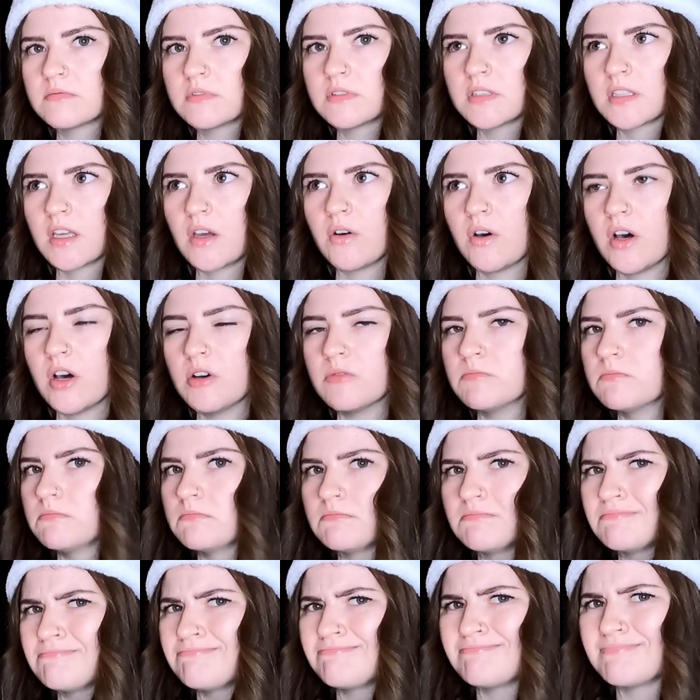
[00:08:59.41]
to go home.
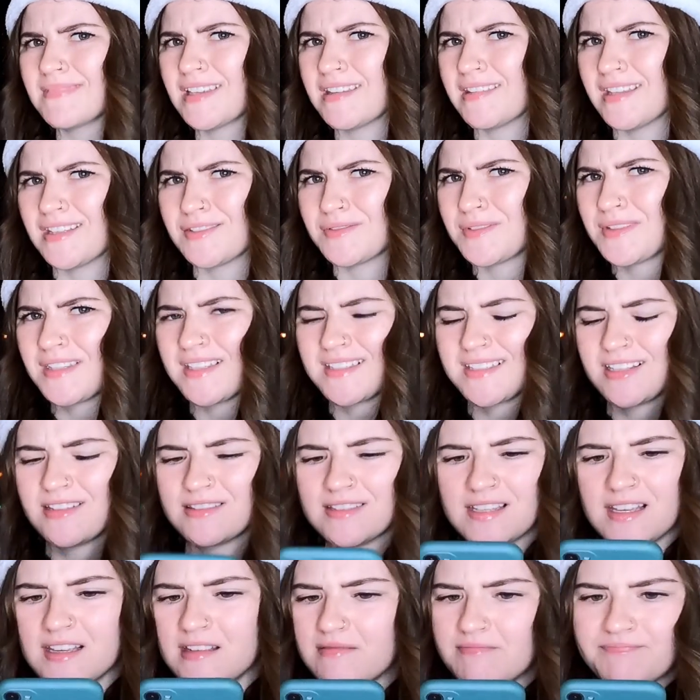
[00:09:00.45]
That's what that sounds
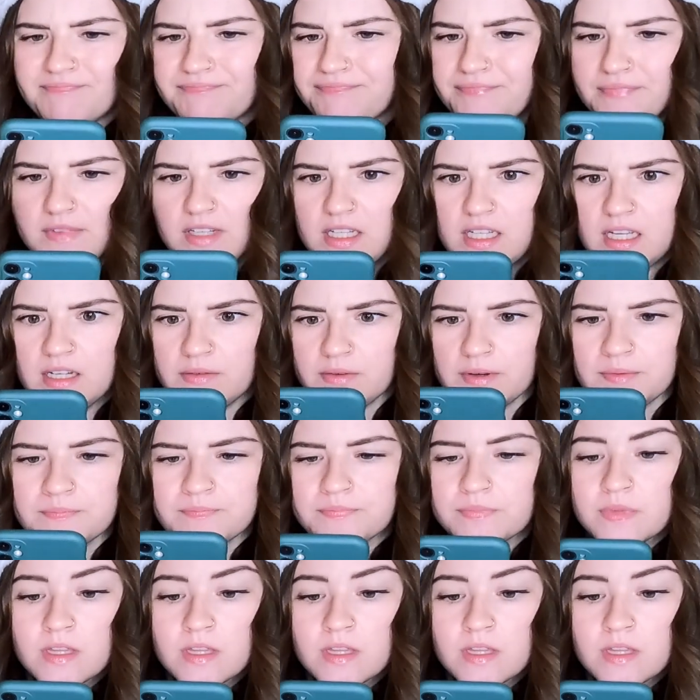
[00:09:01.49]
like. Anyway.